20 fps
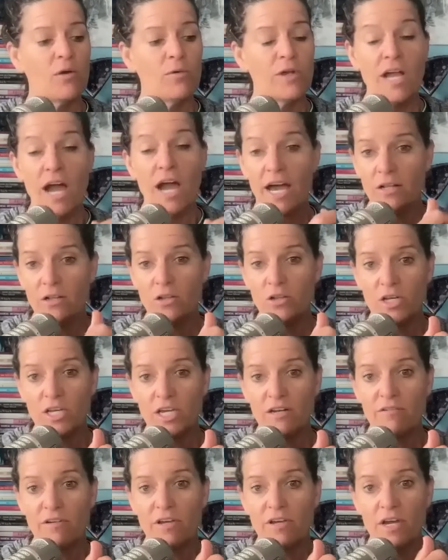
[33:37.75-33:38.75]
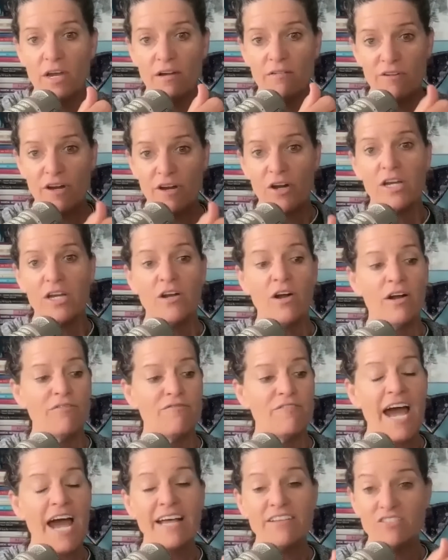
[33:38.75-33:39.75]
We got to look at varying our
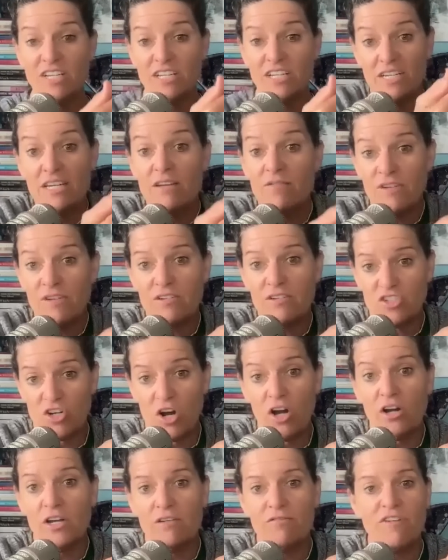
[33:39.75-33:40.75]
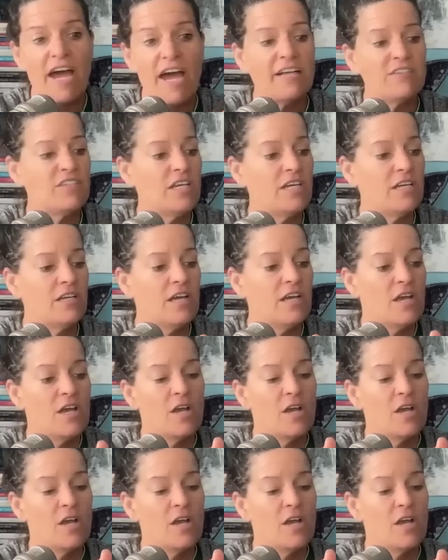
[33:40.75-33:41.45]
fast and even starting fasting.